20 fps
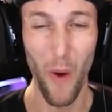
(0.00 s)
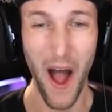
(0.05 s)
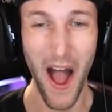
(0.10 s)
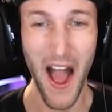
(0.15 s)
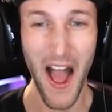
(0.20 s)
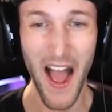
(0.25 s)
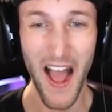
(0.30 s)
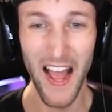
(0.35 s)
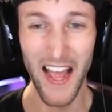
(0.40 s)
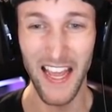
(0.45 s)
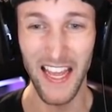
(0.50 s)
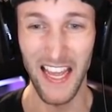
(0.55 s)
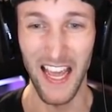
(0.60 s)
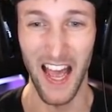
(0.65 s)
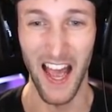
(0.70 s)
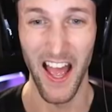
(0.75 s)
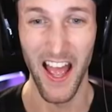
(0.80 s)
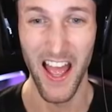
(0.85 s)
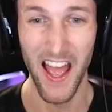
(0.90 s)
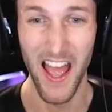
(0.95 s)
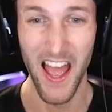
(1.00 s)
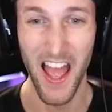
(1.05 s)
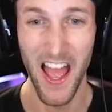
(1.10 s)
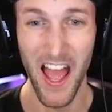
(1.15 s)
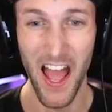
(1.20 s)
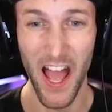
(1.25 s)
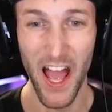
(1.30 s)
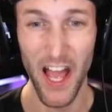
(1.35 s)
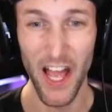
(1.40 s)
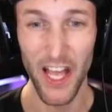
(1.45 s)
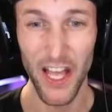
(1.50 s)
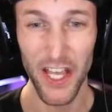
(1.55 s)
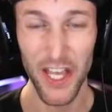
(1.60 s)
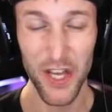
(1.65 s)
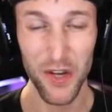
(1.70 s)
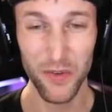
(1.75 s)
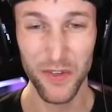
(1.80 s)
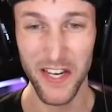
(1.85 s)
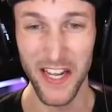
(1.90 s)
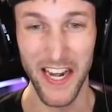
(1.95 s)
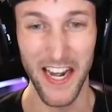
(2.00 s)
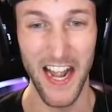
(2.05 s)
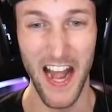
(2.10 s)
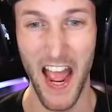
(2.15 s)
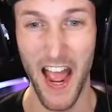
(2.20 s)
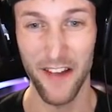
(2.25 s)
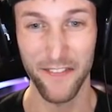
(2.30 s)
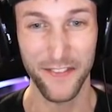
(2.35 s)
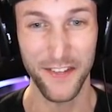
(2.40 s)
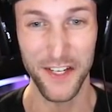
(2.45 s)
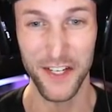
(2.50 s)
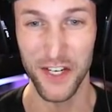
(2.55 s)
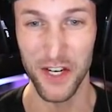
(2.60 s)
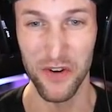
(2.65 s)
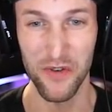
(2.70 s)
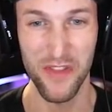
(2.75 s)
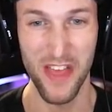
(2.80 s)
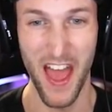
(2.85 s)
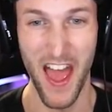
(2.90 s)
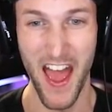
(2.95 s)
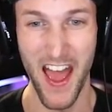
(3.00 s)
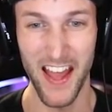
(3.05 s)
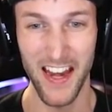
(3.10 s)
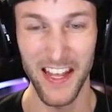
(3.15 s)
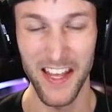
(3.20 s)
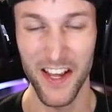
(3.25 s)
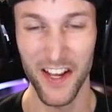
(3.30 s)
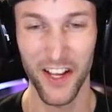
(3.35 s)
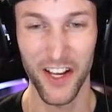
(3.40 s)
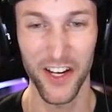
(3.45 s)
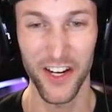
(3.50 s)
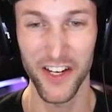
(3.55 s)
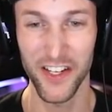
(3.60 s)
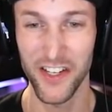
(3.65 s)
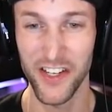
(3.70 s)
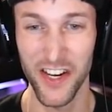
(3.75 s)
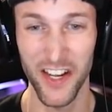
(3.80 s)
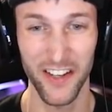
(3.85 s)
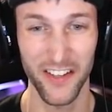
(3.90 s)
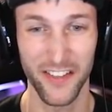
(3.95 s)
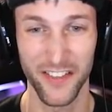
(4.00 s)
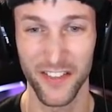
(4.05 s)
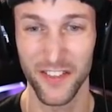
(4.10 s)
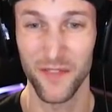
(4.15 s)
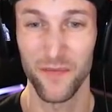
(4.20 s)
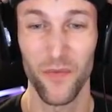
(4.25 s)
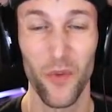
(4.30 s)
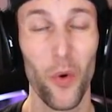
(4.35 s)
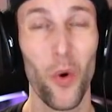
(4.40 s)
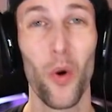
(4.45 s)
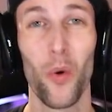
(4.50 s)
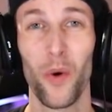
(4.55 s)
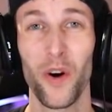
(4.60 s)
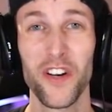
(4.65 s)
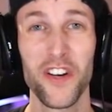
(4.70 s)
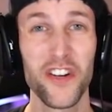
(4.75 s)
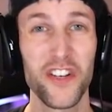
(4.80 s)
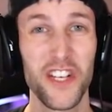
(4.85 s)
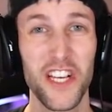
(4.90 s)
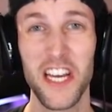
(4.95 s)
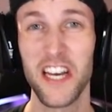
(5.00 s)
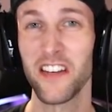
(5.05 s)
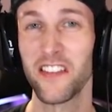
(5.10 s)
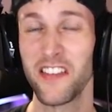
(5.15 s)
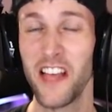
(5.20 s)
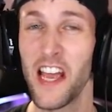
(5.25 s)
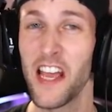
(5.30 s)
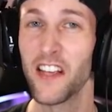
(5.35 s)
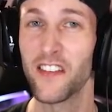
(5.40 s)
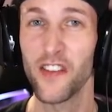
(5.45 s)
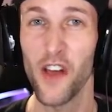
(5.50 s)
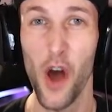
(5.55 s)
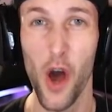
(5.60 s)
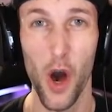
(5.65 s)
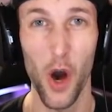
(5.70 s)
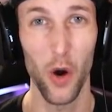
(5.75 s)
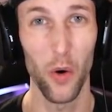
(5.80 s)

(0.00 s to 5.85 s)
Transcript: Why? You didn't have to do that. You could have just... Well, we're just going to say it's a